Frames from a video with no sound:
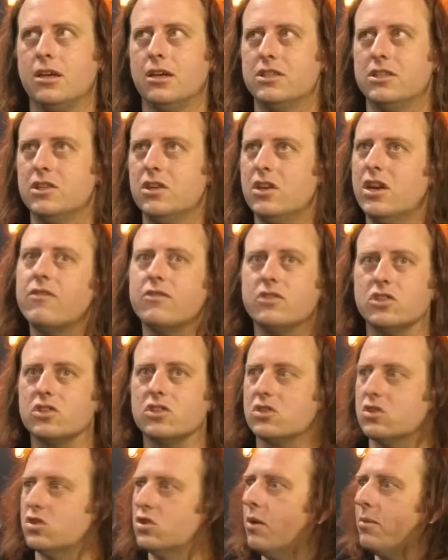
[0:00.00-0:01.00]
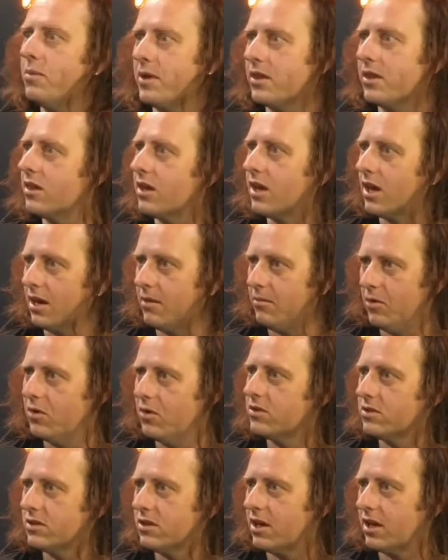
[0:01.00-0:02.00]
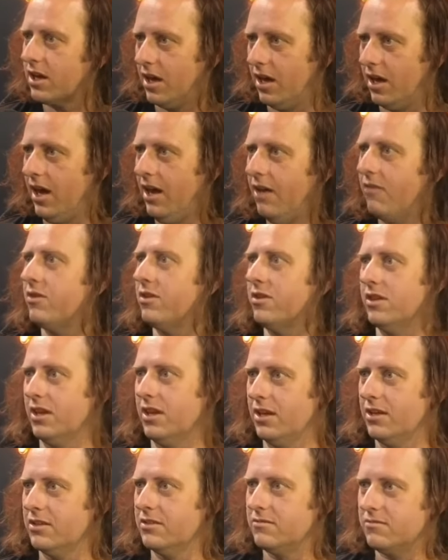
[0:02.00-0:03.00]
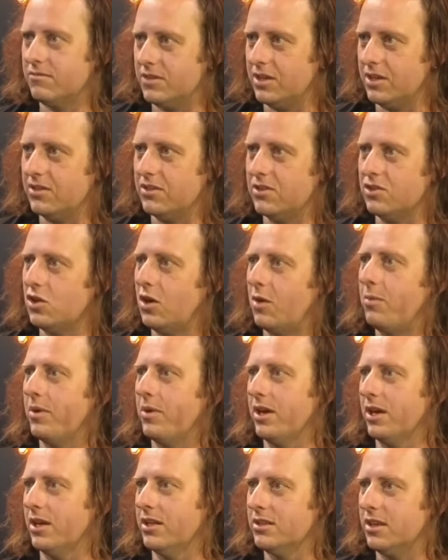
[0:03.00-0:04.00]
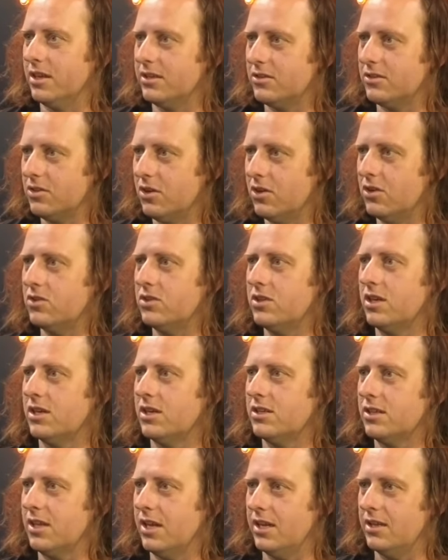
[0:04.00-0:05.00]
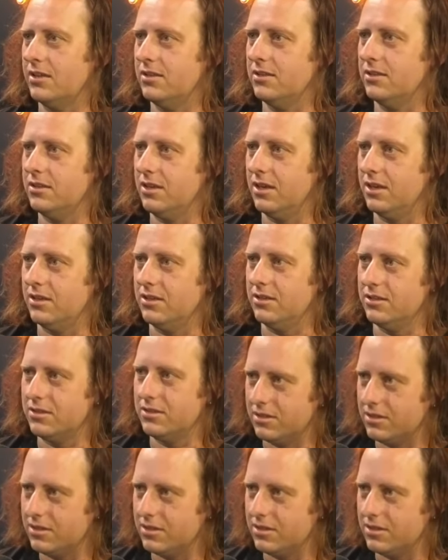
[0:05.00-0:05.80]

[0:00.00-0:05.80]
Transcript: It's not even just a shopping thing anymore. It's like a everything. It does shopping, it does search text ads, it does YouTube.